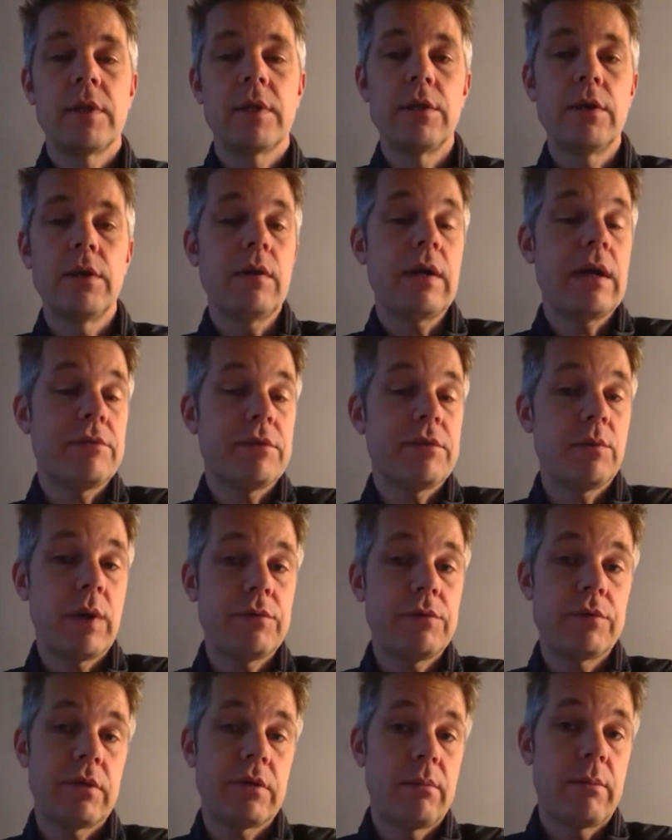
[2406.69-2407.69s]
You don't have to
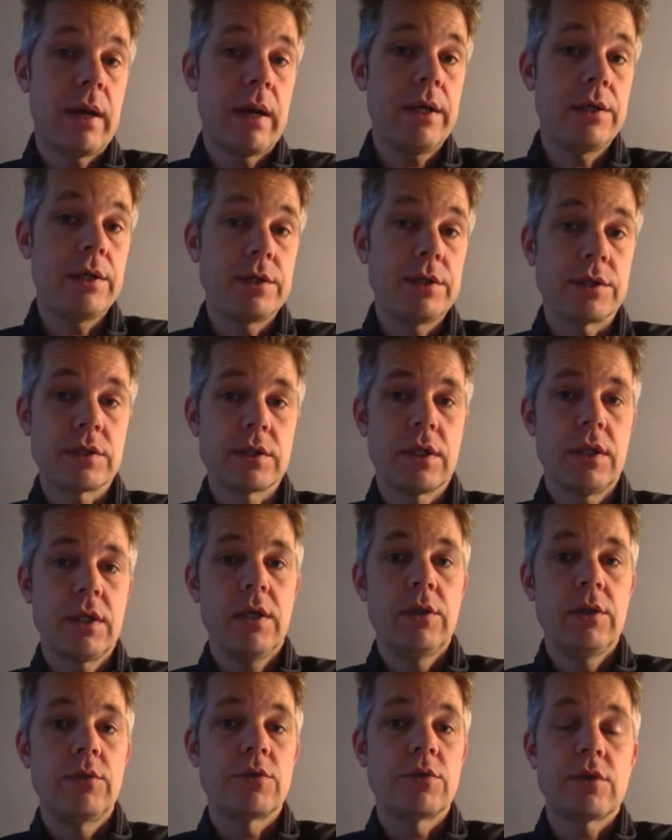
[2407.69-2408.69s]
wait for the managers
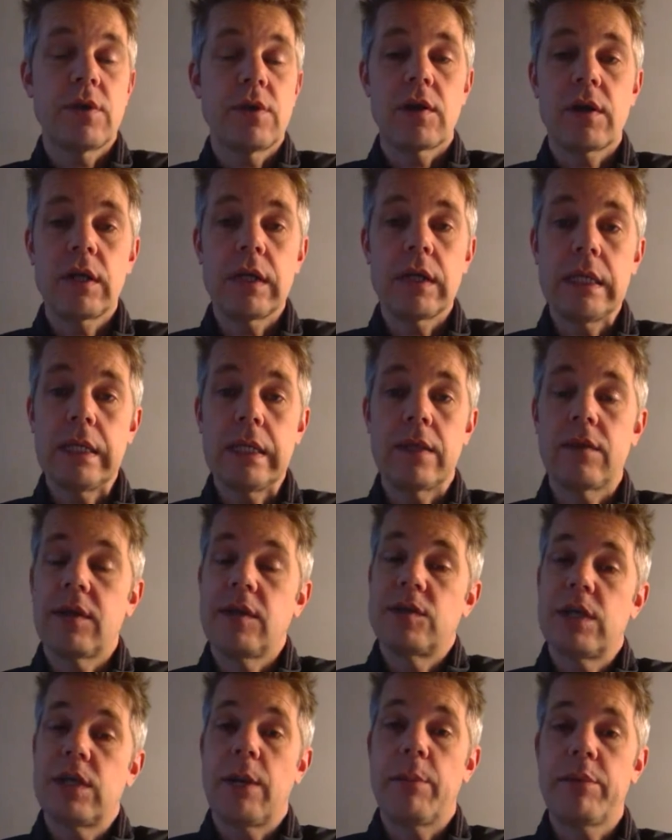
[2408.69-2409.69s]
to start cleaning
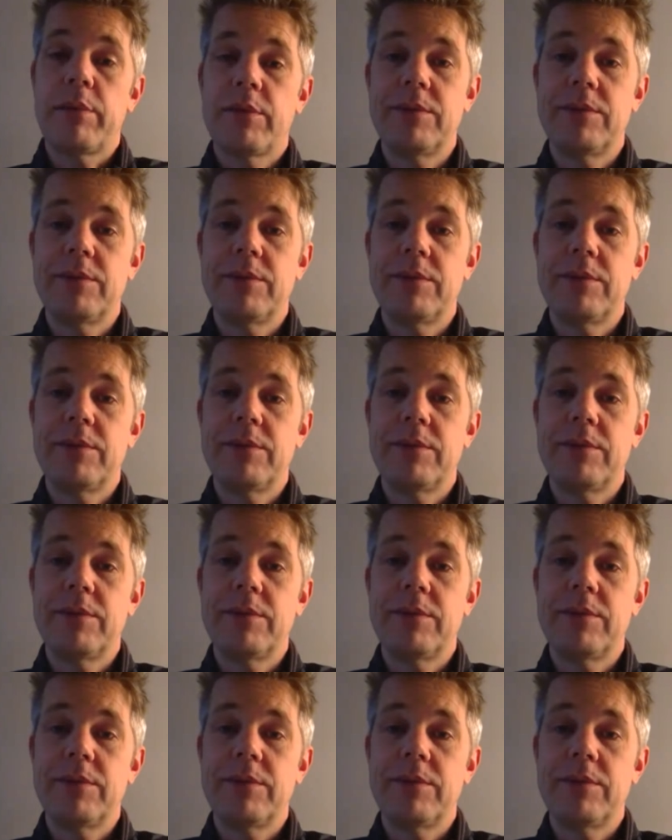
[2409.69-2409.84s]
things up.